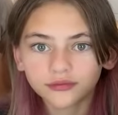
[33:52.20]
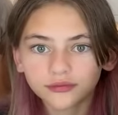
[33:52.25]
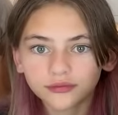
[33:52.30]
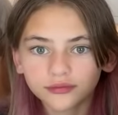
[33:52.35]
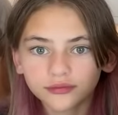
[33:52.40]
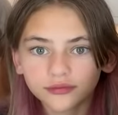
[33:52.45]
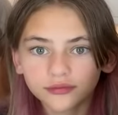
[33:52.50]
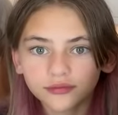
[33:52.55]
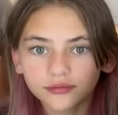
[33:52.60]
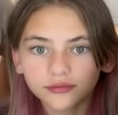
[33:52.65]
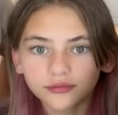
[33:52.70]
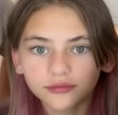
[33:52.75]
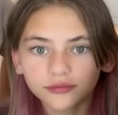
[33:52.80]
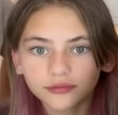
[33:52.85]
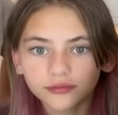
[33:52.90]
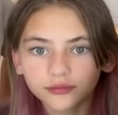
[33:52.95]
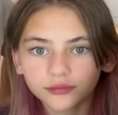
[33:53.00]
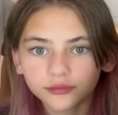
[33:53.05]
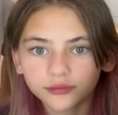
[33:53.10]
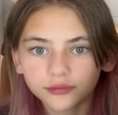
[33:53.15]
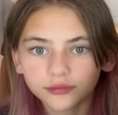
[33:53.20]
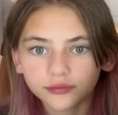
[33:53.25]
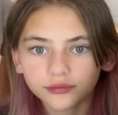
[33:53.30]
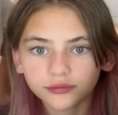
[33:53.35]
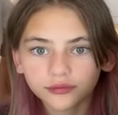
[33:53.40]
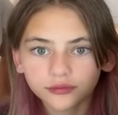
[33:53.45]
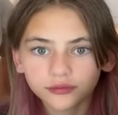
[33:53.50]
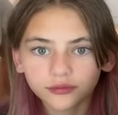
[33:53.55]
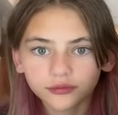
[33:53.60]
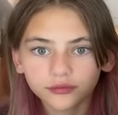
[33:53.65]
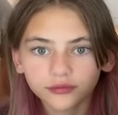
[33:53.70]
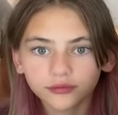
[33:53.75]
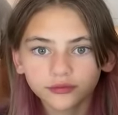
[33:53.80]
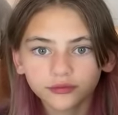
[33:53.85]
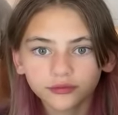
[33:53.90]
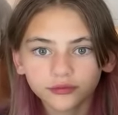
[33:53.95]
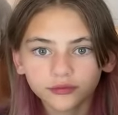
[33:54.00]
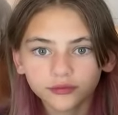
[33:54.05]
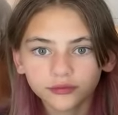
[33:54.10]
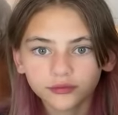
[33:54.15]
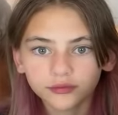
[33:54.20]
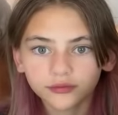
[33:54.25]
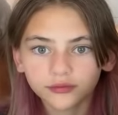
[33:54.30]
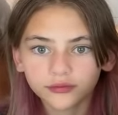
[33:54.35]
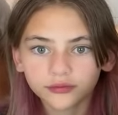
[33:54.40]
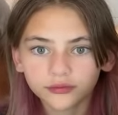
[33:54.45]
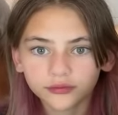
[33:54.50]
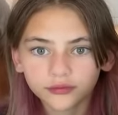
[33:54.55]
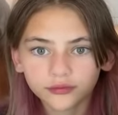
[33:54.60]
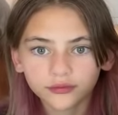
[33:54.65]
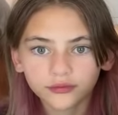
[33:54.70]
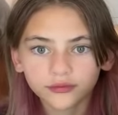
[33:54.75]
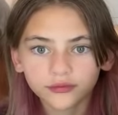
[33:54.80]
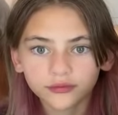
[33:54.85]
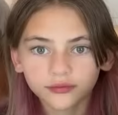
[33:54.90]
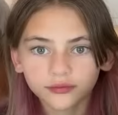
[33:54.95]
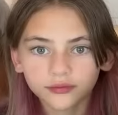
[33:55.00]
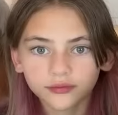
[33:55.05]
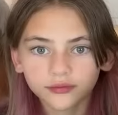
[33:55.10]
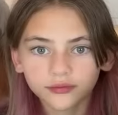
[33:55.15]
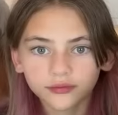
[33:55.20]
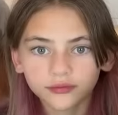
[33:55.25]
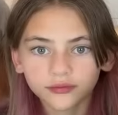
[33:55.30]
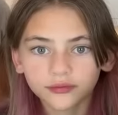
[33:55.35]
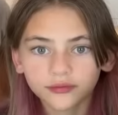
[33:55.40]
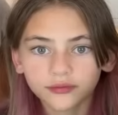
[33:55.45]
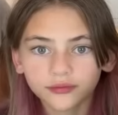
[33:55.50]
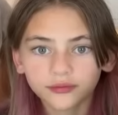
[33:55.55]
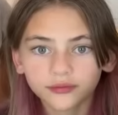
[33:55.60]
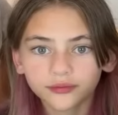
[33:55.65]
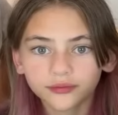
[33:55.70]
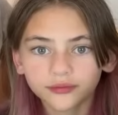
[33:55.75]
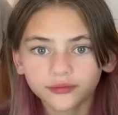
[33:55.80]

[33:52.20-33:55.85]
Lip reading: The person shown says nothing.